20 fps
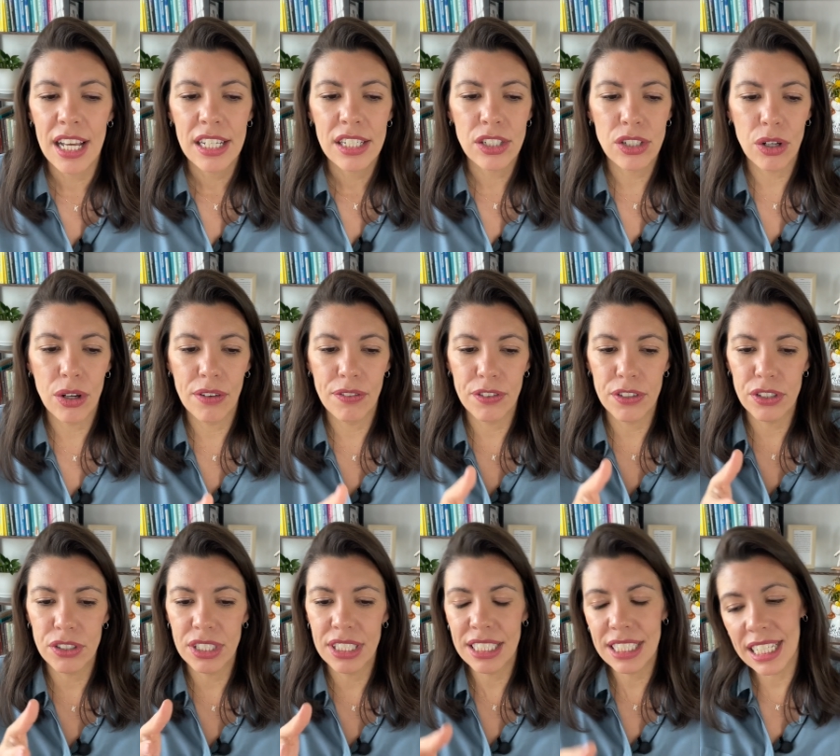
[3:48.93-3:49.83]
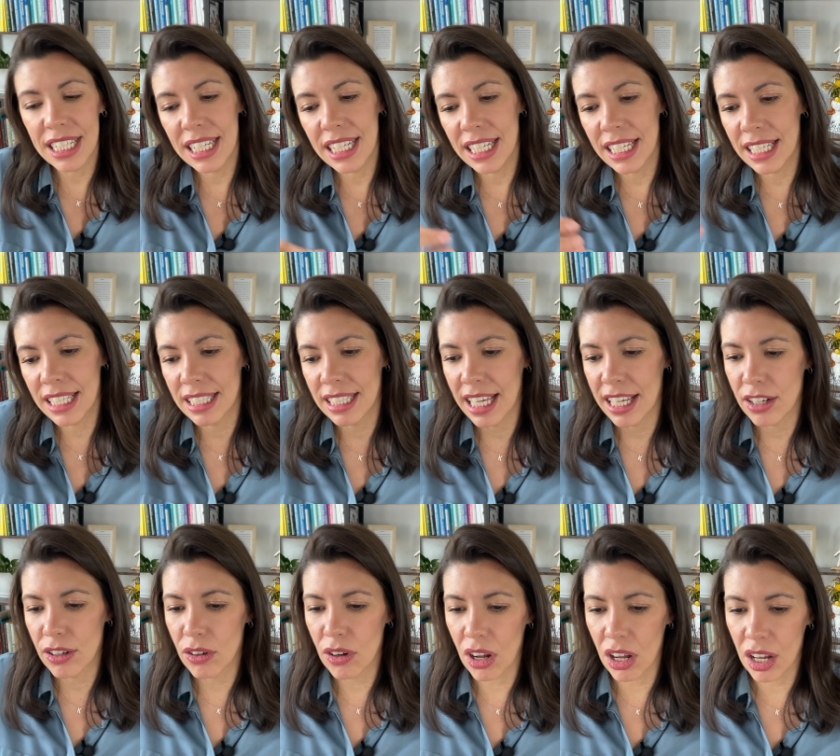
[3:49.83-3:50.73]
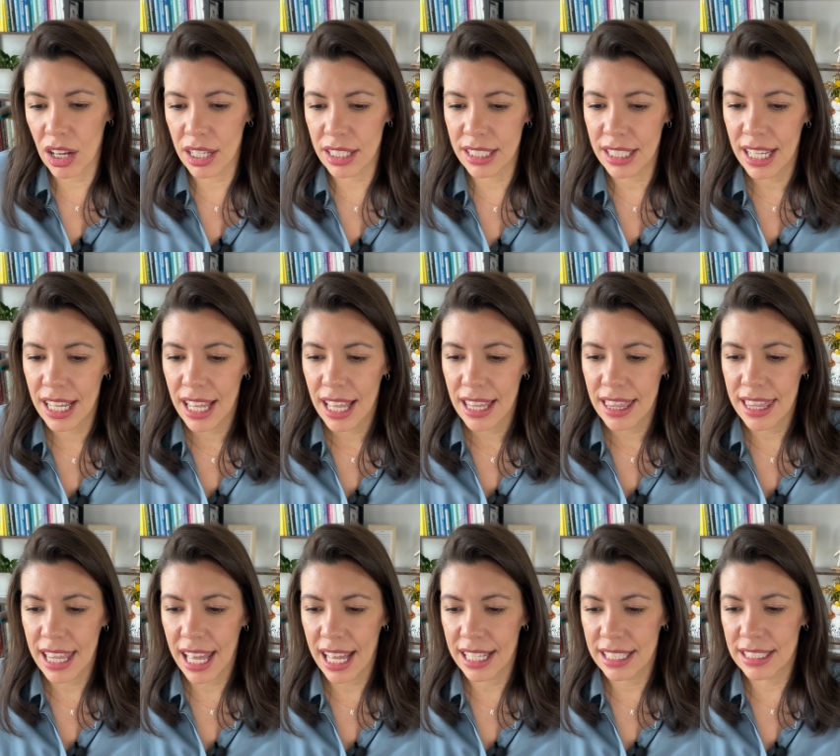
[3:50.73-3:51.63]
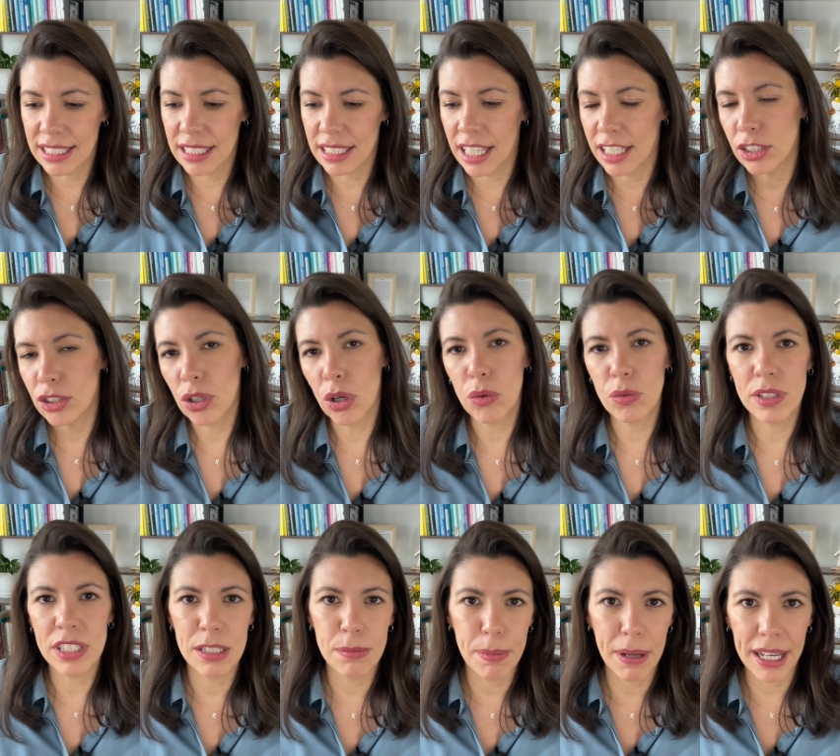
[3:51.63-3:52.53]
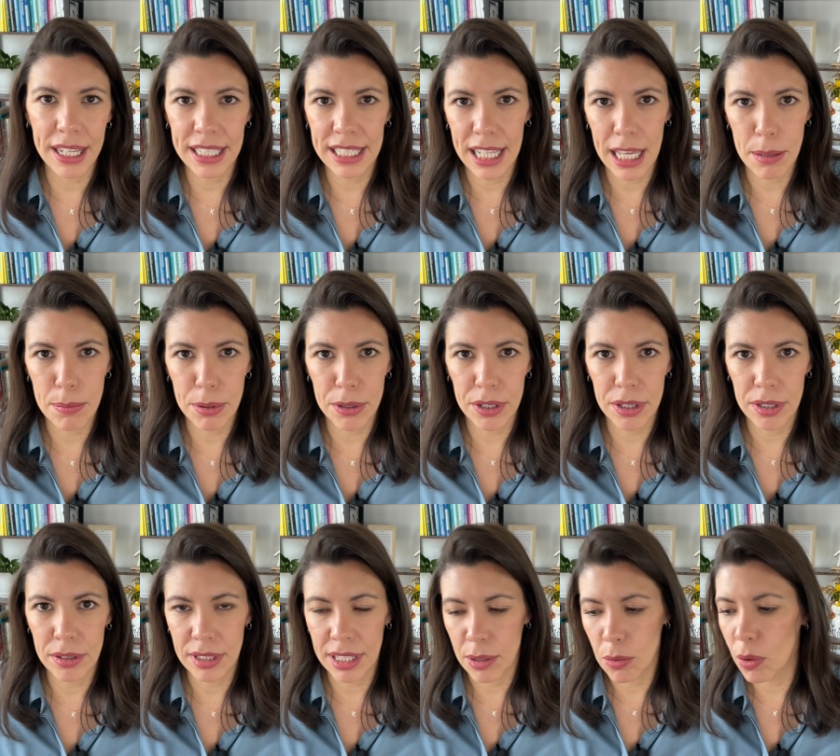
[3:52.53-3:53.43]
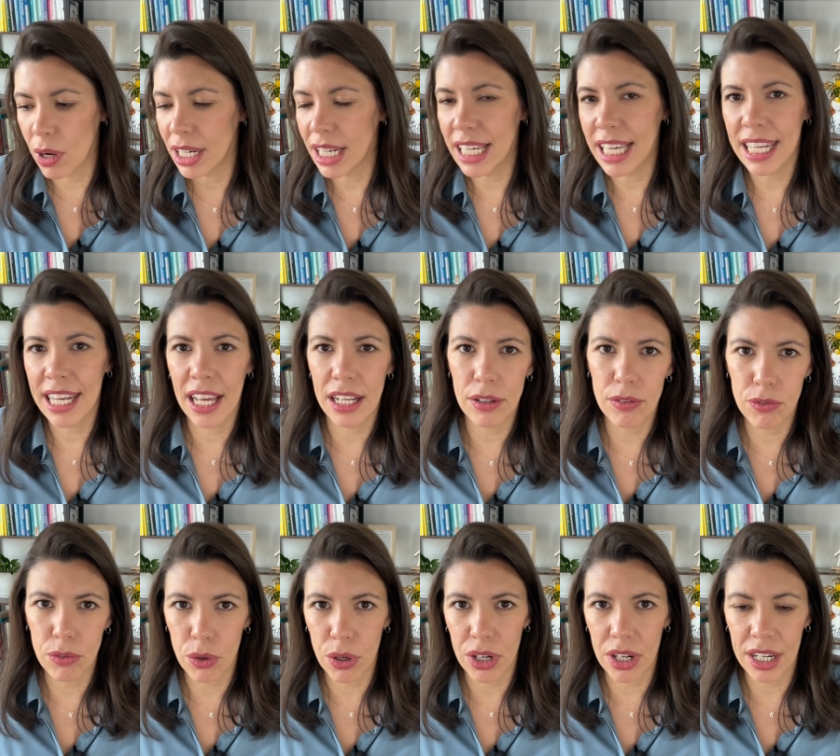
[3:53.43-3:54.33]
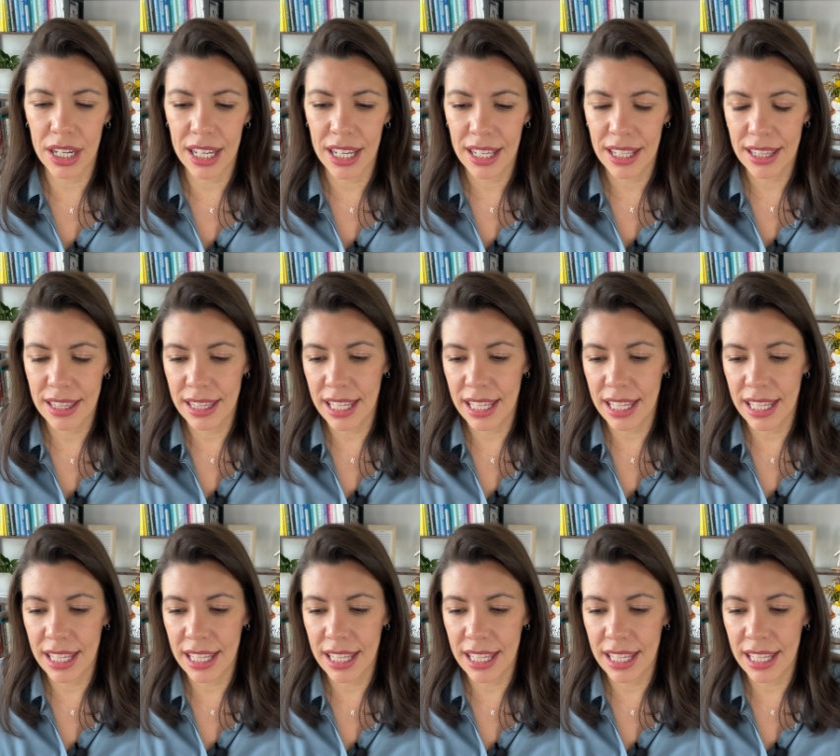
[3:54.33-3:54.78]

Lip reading: So if you're seeing later on that they don't respect labor, they want to get out of work,